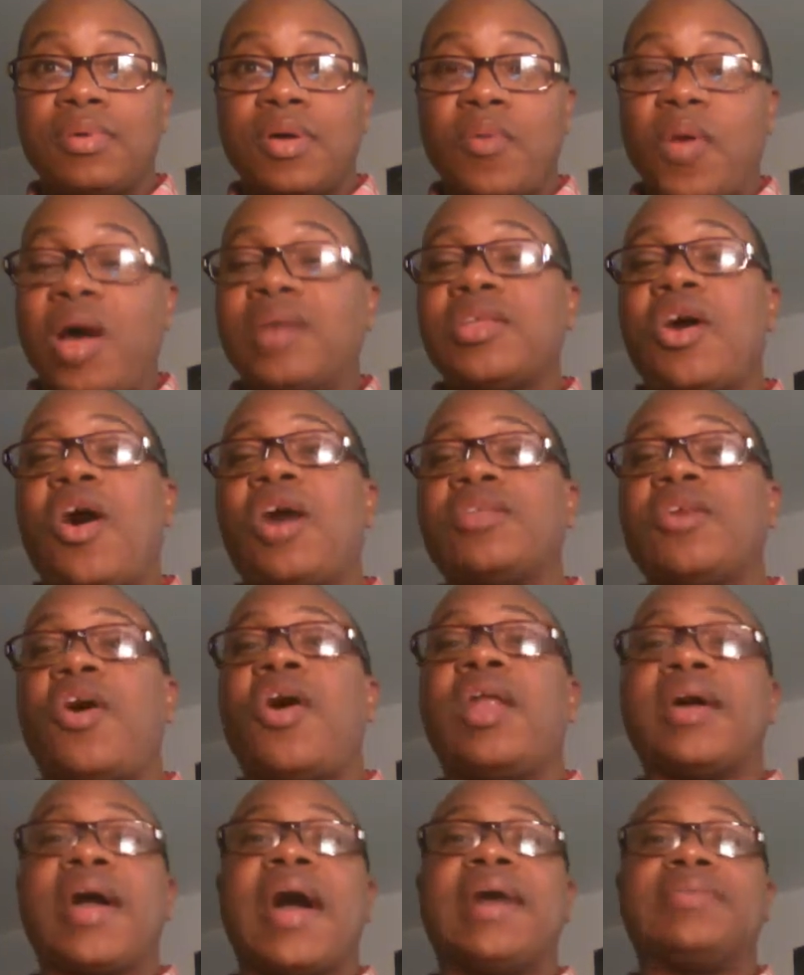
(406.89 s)
Well, that's
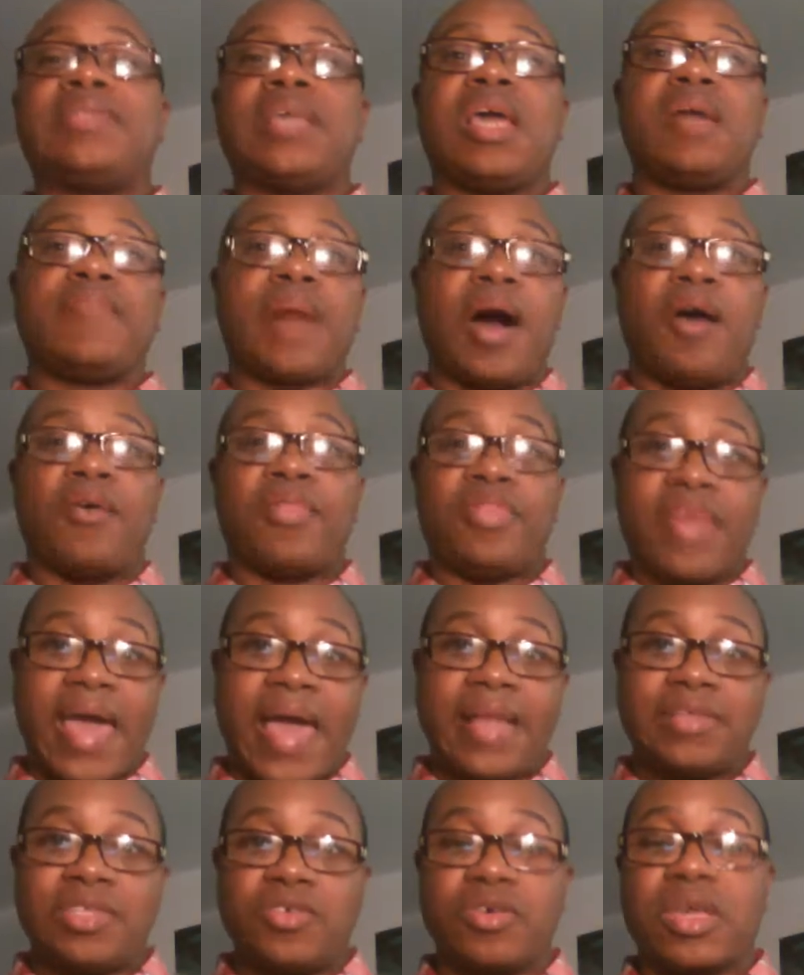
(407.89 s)
all I got to say about
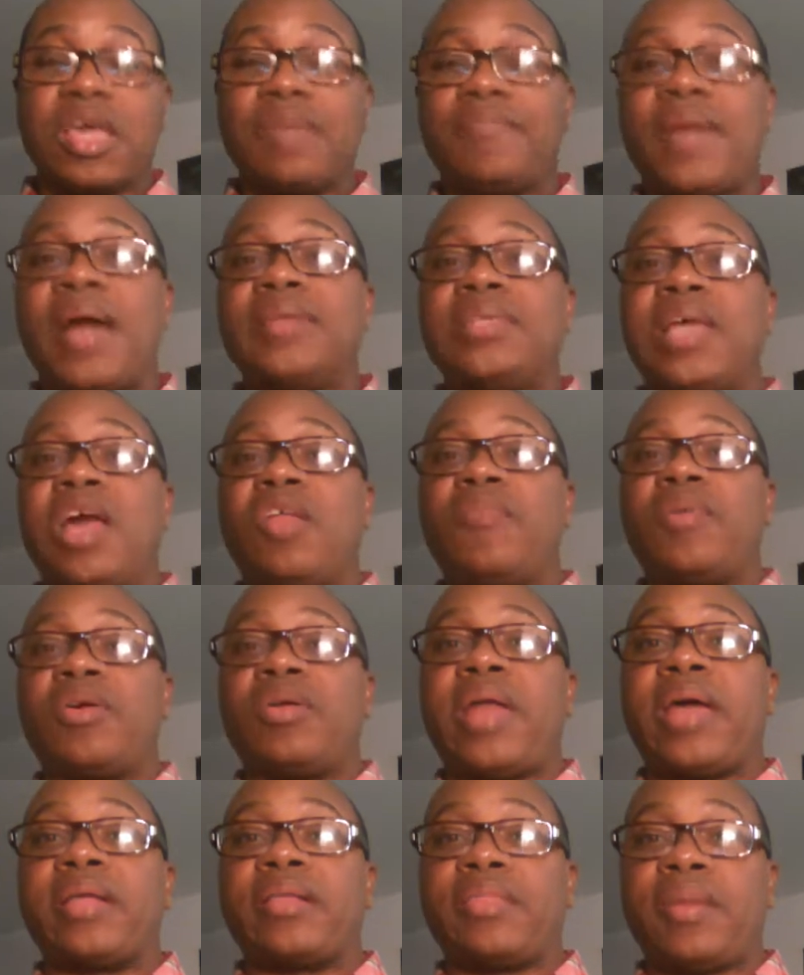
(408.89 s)
that. So give my channel a big
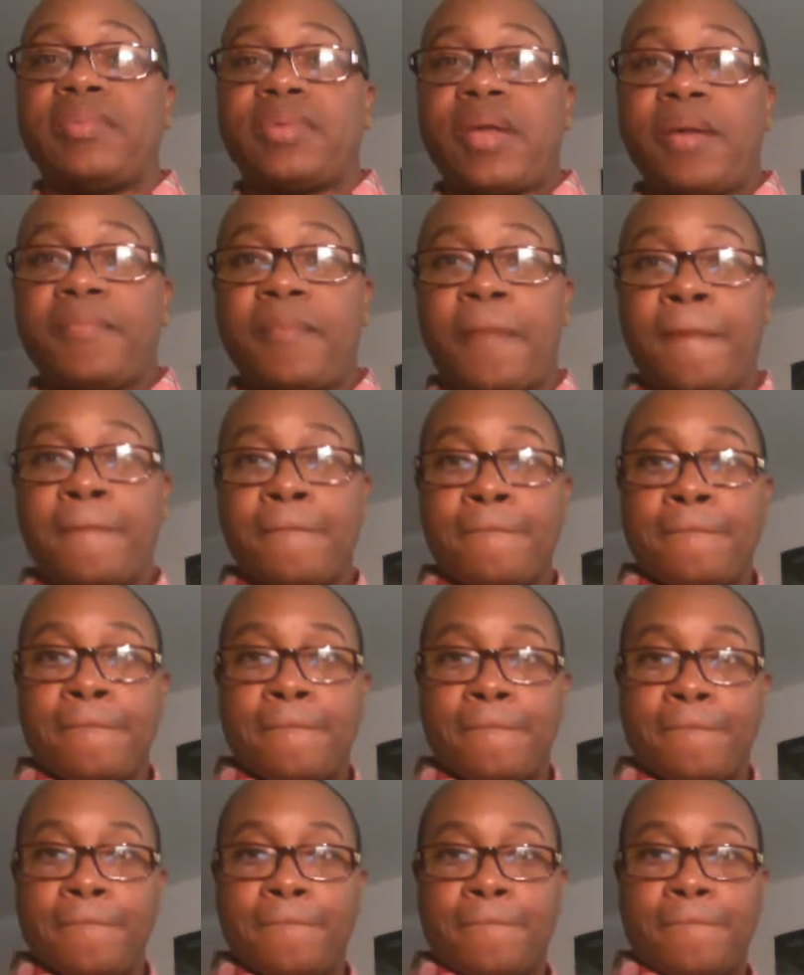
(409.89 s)
old like and a thumbs up.
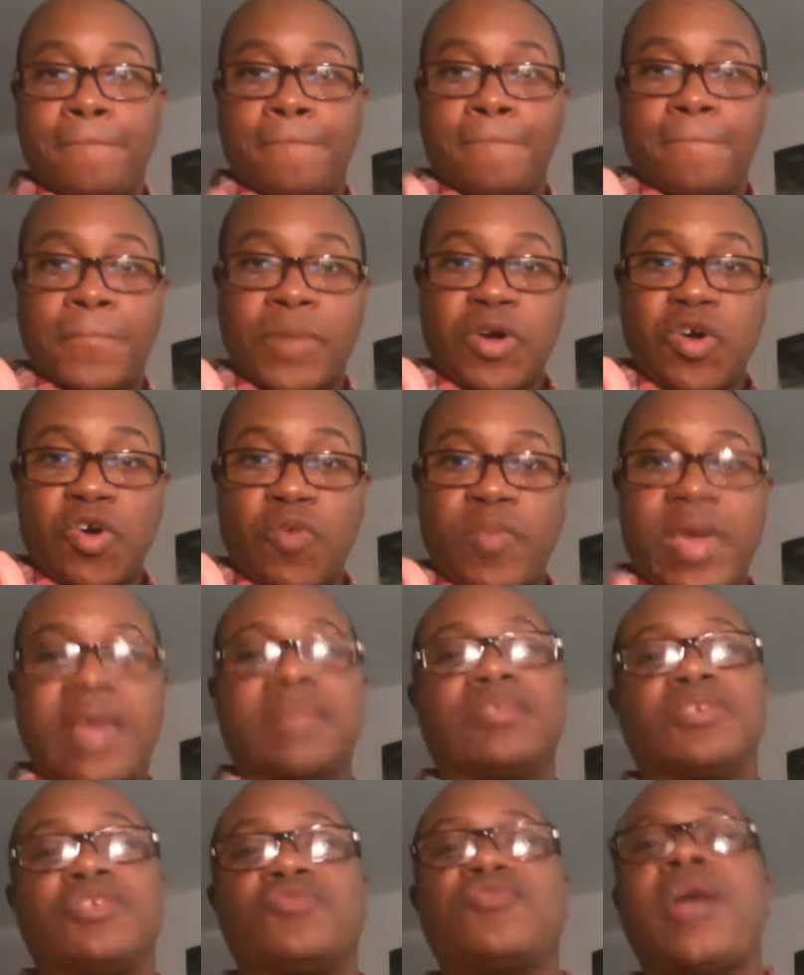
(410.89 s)
Boom.
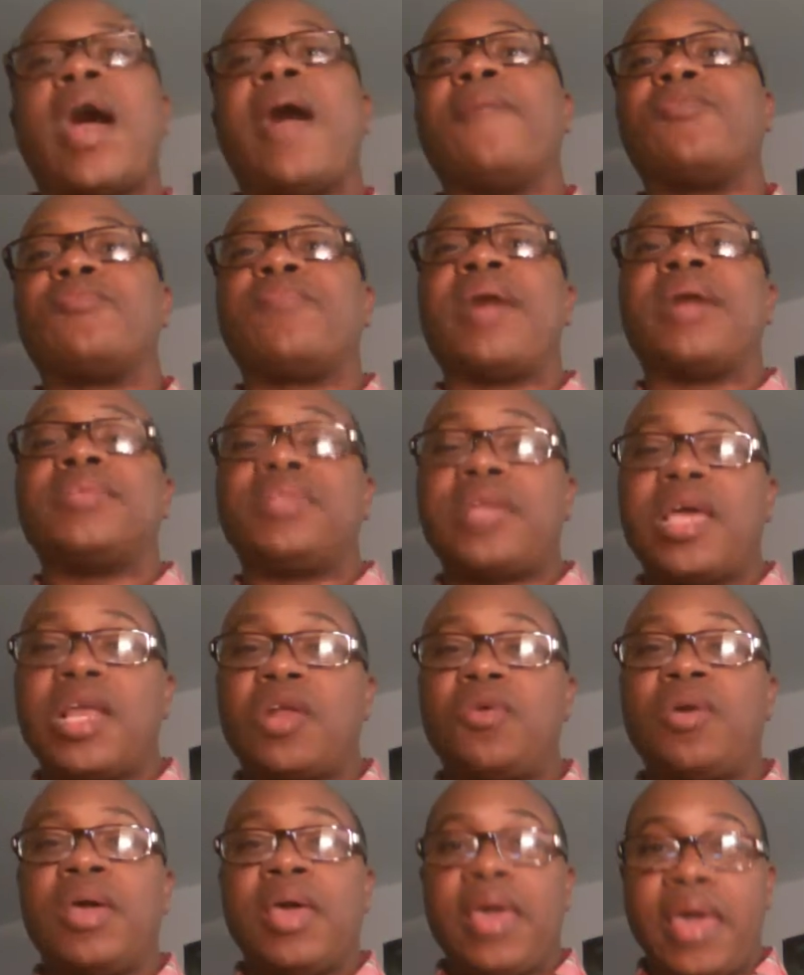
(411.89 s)
And subscribe to my
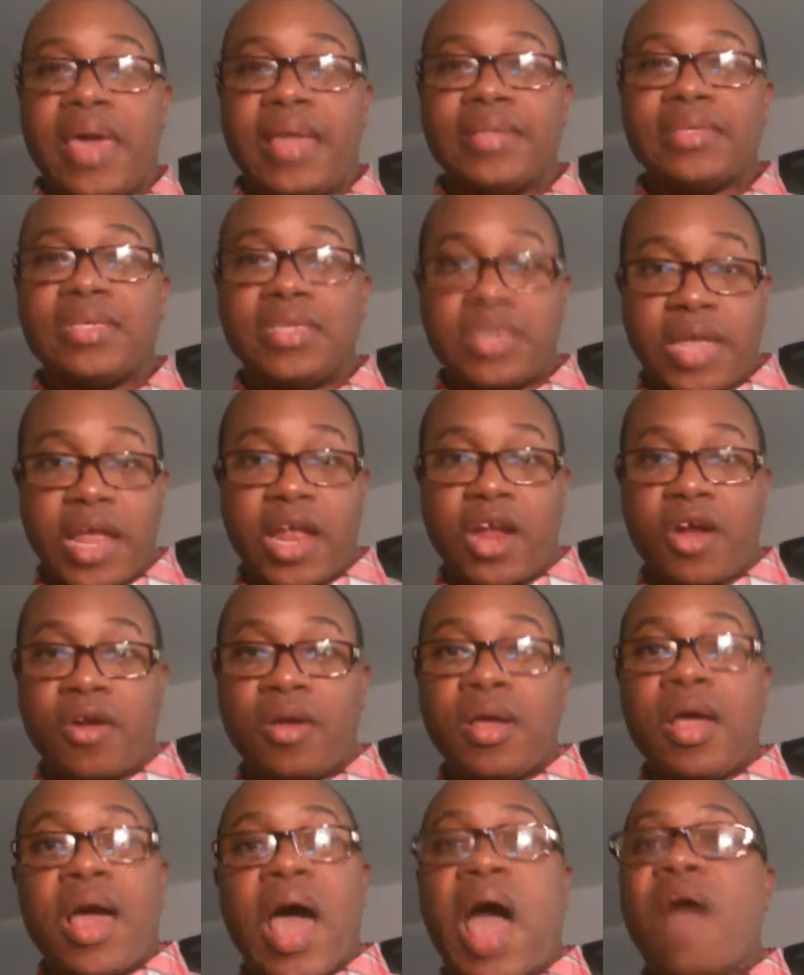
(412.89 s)
channel and share.
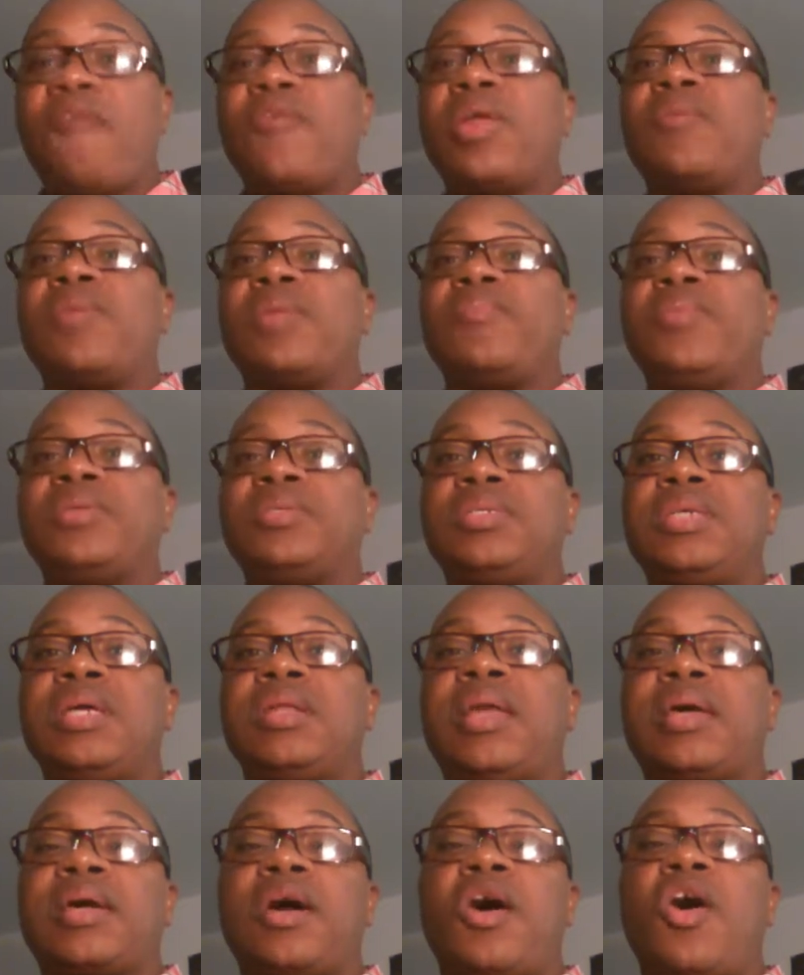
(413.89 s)
I really would appreciate it,
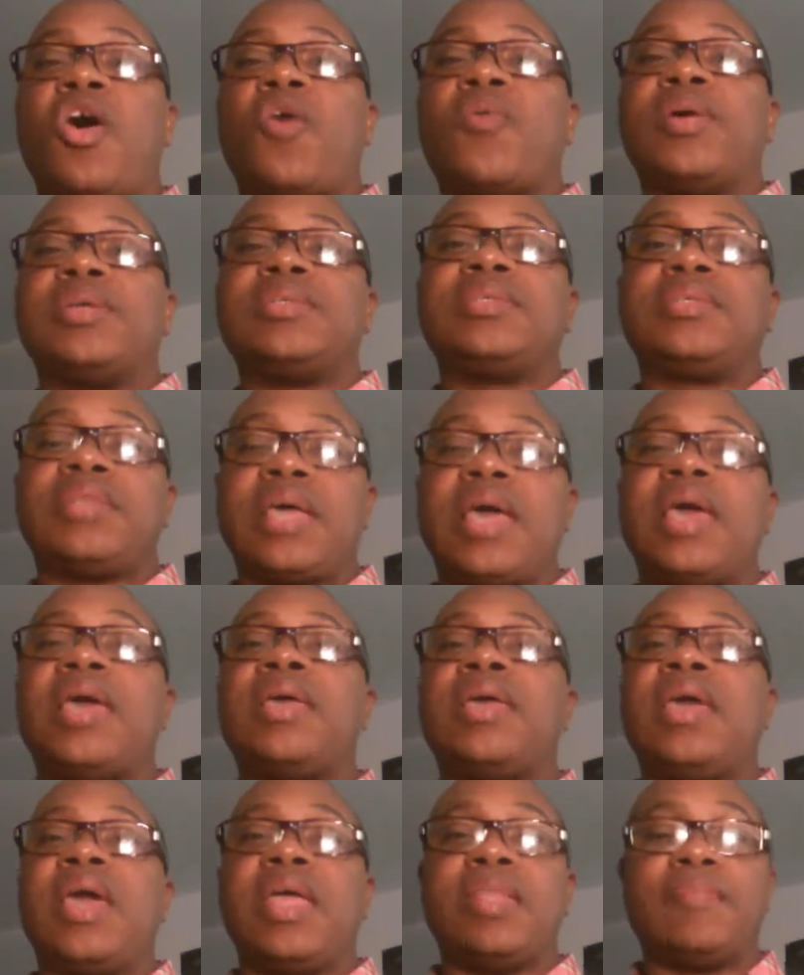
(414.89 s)
like I always
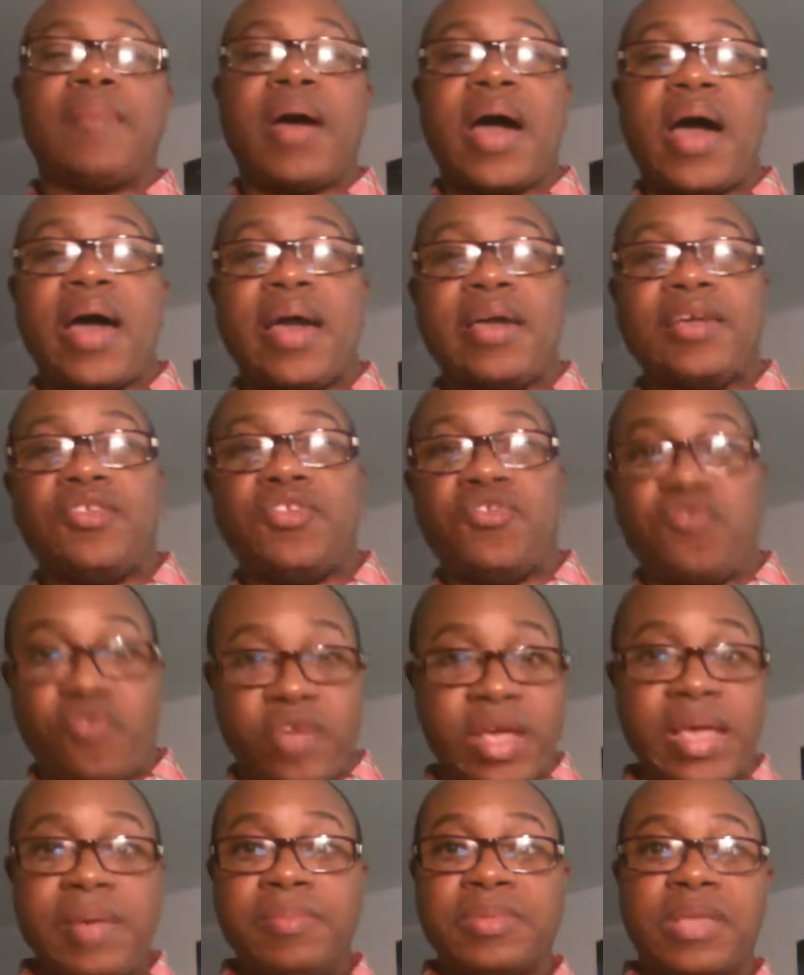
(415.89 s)
say in my
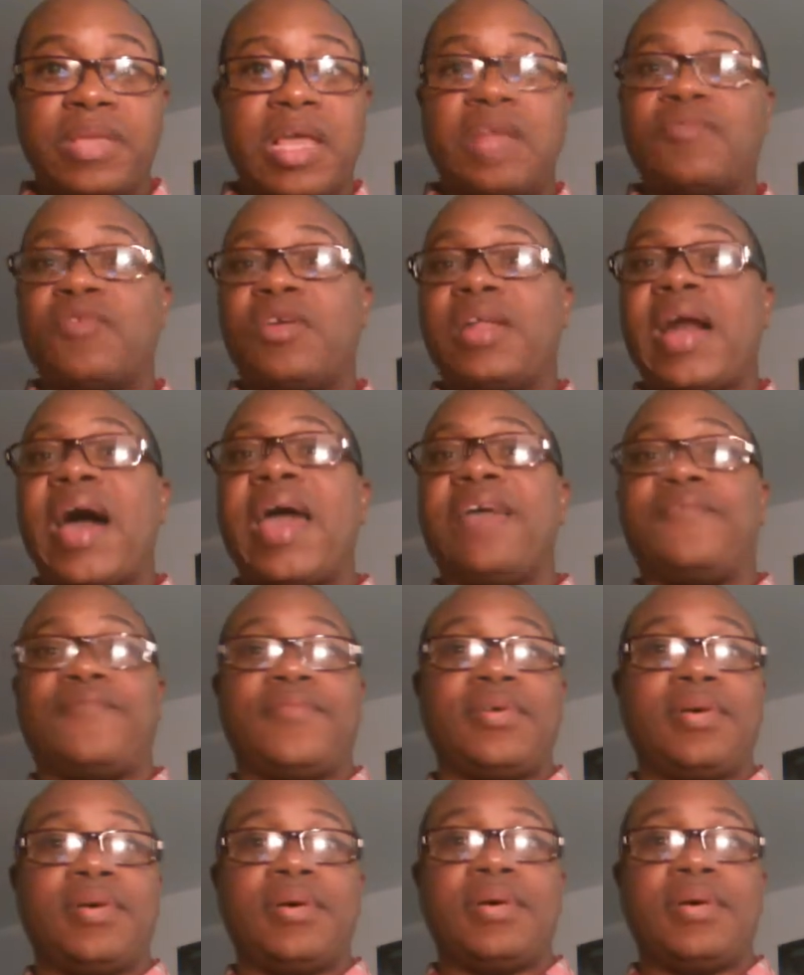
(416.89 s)
dreams and in real life.